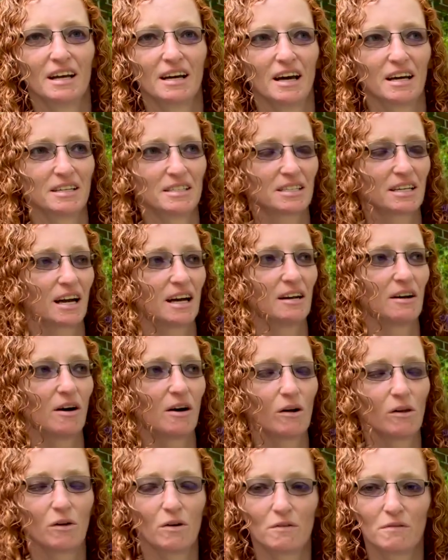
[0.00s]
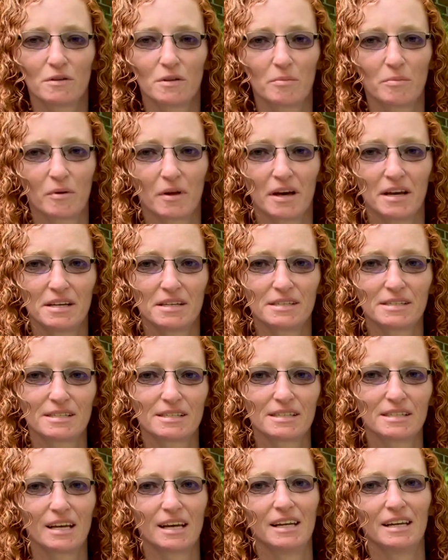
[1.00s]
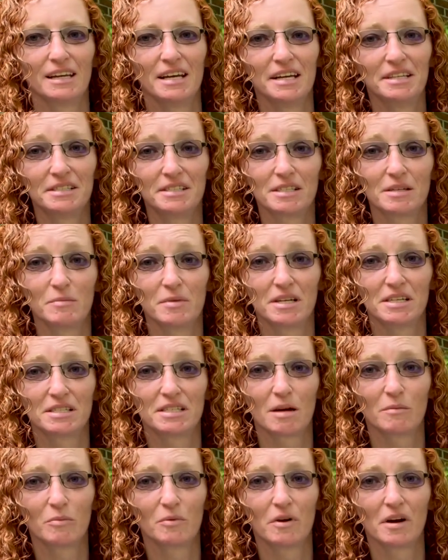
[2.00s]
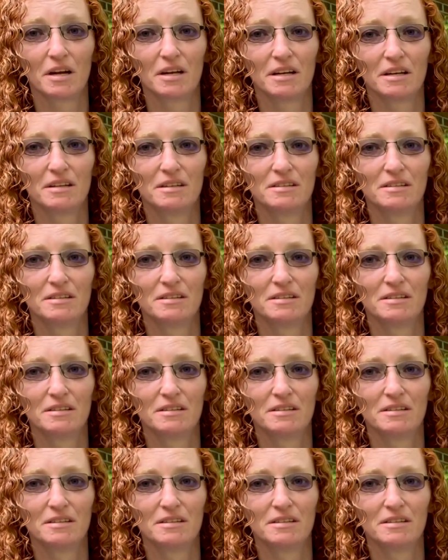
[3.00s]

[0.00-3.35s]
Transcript: it's kind of all over the place and needs to be separated.